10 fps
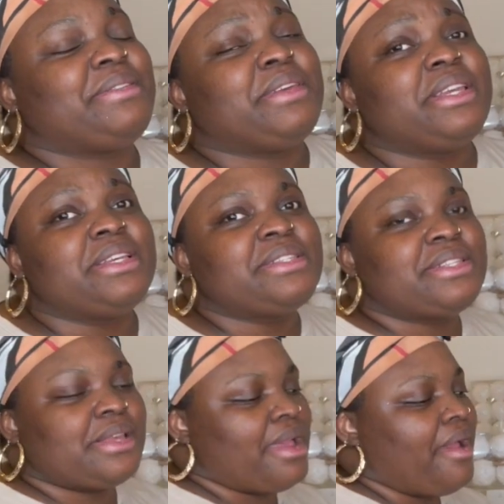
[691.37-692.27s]
These
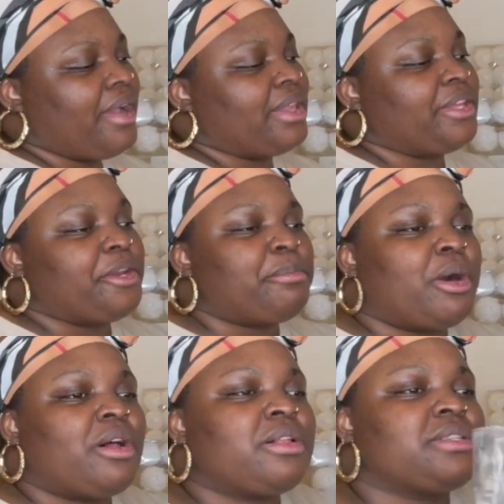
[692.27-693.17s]
clear
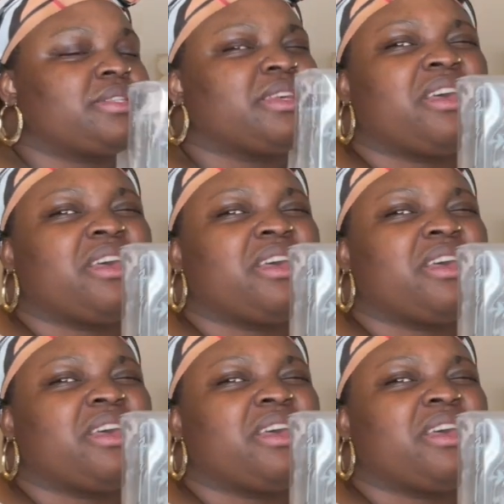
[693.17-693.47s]
balls